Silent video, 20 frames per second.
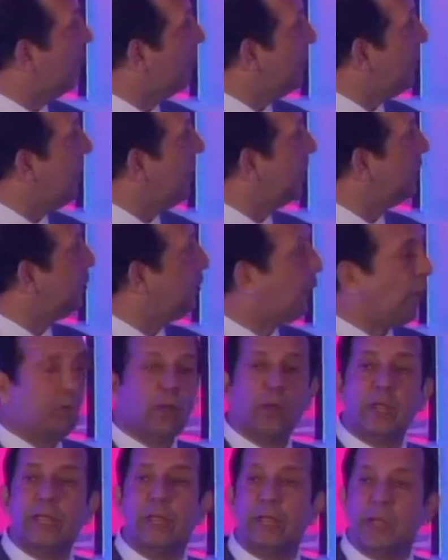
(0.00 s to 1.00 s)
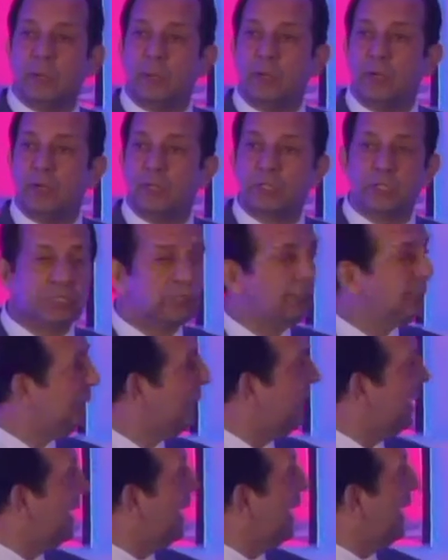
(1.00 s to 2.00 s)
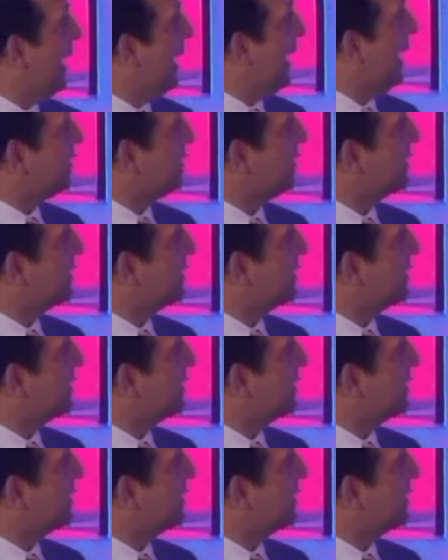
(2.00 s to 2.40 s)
we need the following enablers. As a